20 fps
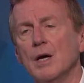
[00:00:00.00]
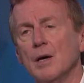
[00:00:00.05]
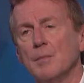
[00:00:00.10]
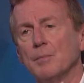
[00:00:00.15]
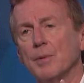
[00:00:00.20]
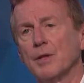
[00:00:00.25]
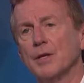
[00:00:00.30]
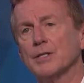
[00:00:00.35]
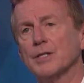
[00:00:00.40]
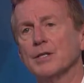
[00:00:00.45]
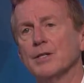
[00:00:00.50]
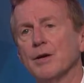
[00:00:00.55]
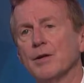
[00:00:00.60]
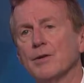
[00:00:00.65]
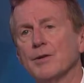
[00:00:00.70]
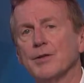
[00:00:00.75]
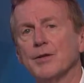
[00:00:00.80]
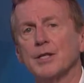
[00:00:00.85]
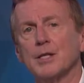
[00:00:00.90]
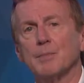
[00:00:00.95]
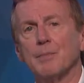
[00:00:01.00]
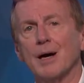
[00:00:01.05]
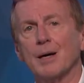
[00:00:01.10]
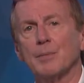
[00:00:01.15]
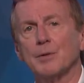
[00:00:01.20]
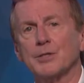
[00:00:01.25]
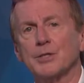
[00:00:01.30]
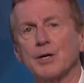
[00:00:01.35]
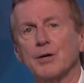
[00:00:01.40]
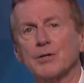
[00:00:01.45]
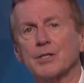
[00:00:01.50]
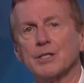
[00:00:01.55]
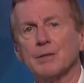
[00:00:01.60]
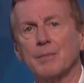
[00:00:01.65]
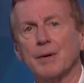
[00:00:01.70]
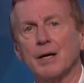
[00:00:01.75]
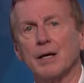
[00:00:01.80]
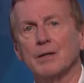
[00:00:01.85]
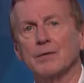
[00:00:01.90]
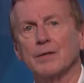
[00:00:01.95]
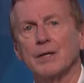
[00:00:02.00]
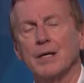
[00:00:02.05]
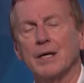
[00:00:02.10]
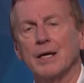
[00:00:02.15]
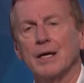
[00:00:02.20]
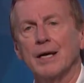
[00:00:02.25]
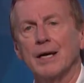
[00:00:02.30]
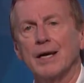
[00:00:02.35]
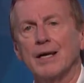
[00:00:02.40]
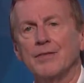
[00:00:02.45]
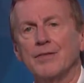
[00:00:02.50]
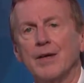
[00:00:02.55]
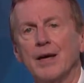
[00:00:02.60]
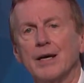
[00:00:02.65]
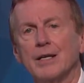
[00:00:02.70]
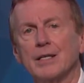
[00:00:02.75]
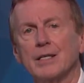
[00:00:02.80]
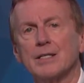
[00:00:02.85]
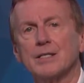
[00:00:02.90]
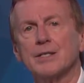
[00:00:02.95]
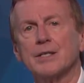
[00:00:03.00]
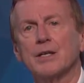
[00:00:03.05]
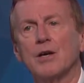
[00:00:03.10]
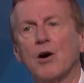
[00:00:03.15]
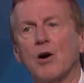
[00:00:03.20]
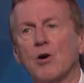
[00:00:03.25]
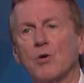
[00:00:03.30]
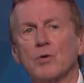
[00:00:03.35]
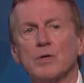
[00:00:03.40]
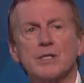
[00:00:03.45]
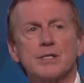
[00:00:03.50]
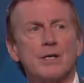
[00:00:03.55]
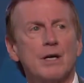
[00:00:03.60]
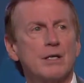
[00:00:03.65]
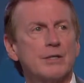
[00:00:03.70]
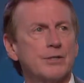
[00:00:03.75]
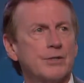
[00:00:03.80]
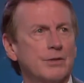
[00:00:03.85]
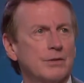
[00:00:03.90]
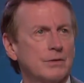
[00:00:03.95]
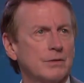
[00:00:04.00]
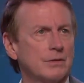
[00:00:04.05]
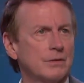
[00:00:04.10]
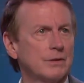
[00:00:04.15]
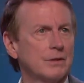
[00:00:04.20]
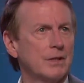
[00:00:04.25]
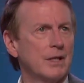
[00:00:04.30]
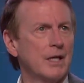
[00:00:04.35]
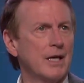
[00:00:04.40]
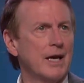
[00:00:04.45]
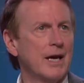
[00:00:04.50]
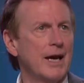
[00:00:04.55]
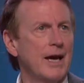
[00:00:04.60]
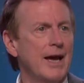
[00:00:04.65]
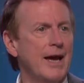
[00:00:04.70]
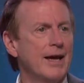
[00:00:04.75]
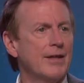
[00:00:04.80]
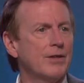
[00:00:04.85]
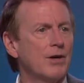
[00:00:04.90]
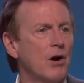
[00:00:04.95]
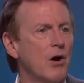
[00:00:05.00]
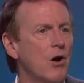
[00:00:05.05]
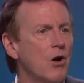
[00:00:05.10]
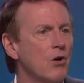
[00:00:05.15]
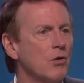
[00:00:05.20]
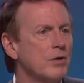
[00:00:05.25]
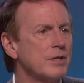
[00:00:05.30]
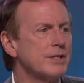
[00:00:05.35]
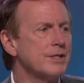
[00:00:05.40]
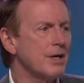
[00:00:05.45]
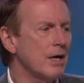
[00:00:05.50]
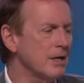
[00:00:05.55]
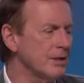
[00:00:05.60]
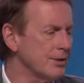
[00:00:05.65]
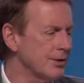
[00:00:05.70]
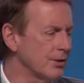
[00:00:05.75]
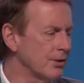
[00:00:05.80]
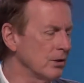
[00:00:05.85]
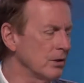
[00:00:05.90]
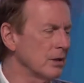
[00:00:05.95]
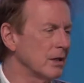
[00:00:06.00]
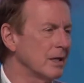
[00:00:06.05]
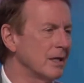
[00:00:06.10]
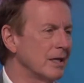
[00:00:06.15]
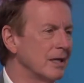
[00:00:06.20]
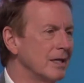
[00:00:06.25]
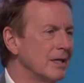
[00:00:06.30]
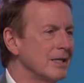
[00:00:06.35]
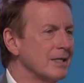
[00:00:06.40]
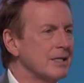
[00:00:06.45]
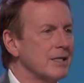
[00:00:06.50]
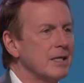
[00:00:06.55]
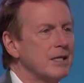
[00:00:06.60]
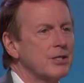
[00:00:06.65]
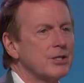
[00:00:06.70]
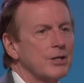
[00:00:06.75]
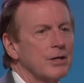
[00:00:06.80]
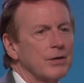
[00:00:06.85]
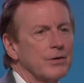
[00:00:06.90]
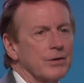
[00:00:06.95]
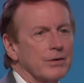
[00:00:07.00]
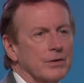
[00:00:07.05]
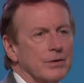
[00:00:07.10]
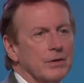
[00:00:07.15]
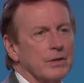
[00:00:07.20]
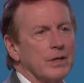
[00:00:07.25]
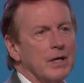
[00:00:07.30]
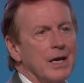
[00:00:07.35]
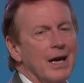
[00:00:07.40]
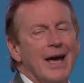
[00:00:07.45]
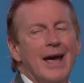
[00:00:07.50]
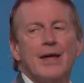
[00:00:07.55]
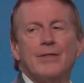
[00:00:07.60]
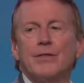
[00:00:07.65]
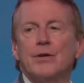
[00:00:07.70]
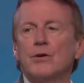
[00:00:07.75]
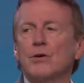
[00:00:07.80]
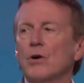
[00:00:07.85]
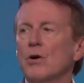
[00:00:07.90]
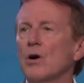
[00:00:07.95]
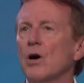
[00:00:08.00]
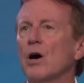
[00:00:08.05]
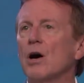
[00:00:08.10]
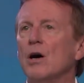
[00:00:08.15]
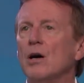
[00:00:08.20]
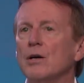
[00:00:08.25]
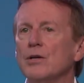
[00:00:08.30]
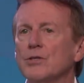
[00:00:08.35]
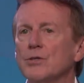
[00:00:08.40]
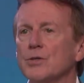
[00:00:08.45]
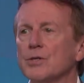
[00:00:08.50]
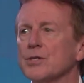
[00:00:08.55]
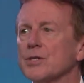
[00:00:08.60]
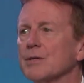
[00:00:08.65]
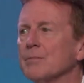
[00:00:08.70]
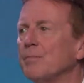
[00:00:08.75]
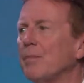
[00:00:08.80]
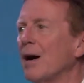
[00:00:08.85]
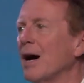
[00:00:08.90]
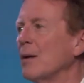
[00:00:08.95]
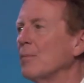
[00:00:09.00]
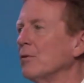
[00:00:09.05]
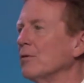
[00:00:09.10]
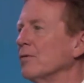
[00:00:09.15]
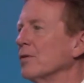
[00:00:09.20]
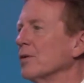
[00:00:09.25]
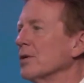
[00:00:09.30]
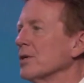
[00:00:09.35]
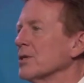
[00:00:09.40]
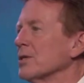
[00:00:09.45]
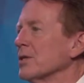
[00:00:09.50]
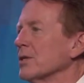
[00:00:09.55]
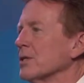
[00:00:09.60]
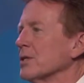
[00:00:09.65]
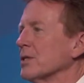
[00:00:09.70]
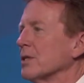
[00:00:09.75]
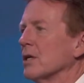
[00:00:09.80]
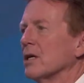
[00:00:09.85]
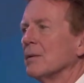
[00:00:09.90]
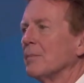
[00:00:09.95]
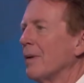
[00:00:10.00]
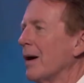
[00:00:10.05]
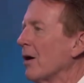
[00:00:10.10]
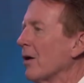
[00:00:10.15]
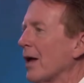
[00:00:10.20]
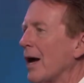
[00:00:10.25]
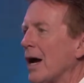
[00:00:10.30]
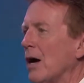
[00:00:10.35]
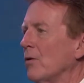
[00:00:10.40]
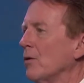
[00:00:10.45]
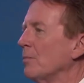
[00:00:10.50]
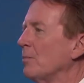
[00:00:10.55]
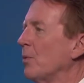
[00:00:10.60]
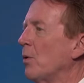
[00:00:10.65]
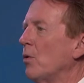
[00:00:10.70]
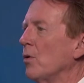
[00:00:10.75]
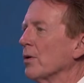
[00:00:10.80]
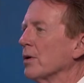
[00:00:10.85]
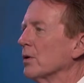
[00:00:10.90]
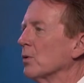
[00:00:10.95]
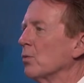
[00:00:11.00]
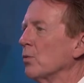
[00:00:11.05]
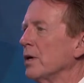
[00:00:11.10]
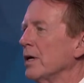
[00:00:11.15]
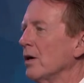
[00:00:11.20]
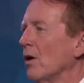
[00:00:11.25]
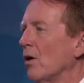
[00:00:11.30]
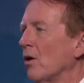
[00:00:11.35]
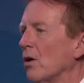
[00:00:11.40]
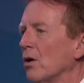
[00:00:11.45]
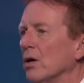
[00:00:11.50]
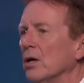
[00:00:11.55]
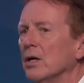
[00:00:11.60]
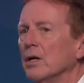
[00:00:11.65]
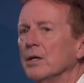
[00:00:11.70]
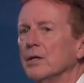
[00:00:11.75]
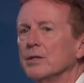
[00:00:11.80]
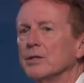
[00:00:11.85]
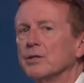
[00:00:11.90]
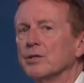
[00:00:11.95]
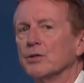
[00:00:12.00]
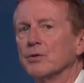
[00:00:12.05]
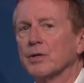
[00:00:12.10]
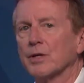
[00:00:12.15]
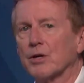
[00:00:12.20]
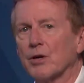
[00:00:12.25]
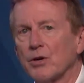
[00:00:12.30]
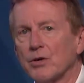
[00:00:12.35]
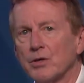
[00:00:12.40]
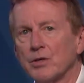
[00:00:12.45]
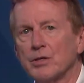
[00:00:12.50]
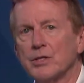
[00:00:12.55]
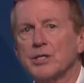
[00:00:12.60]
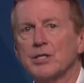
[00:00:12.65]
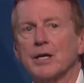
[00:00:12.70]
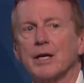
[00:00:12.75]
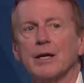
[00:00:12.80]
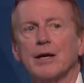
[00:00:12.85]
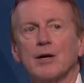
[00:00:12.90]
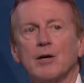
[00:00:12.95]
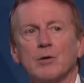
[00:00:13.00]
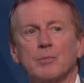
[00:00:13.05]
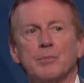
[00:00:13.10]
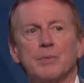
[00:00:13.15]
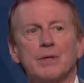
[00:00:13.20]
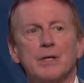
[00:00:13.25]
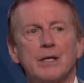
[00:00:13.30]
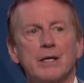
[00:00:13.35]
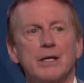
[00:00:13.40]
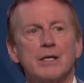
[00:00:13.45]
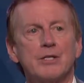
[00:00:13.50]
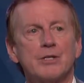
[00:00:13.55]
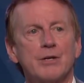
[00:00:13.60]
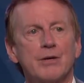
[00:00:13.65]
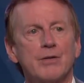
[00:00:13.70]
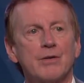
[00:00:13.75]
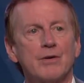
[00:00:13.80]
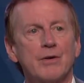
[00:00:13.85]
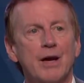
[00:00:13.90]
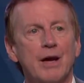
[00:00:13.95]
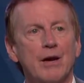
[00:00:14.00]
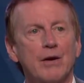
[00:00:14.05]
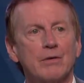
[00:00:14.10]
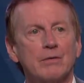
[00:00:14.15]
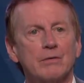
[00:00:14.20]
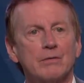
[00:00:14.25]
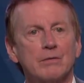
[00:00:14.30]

But there's another thing the Bible talks about, and that is the horizontal. And the horizontal is each other. And there are hundreds of Bible verses about how important we are to encourage and help each other out.